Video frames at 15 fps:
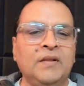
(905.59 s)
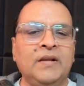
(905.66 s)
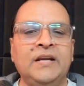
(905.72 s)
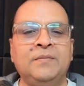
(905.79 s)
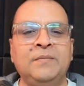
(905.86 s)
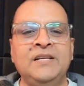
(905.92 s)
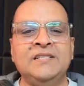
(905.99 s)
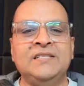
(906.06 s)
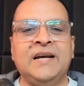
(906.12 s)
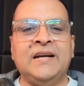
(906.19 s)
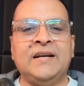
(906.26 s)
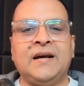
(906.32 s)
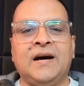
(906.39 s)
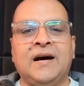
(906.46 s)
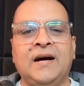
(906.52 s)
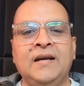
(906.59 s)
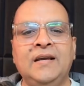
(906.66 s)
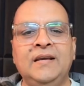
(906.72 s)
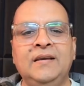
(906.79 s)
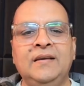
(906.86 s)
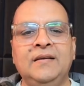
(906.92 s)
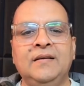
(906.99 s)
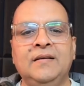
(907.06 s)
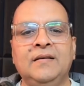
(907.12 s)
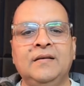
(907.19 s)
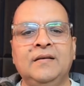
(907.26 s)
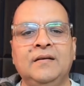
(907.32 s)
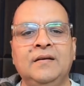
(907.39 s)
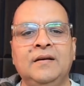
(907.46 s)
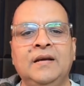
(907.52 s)
It means that I
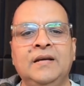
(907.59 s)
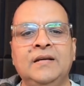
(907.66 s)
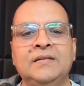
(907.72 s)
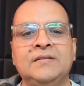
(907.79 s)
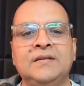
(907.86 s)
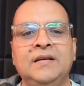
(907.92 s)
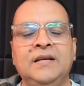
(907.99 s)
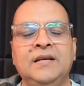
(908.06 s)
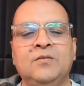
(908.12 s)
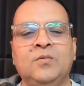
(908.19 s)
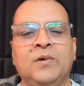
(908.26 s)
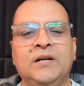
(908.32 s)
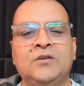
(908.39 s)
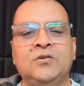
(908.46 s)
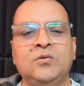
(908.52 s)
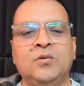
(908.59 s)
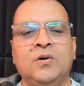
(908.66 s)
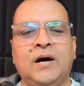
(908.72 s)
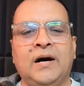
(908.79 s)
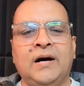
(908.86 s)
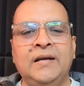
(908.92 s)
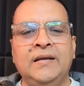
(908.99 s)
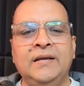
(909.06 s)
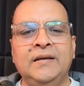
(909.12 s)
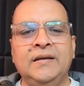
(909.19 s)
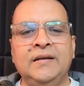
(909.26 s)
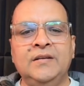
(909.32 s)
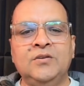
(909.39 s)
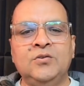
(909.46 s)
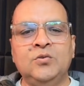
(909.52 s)
is equal to I
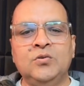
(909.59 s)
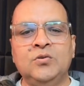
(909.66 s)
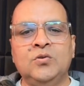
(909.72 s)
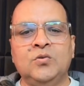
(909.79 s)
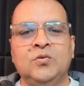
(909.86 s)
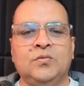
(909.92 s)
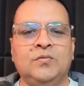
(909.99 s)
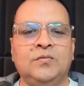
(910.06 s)
into 2.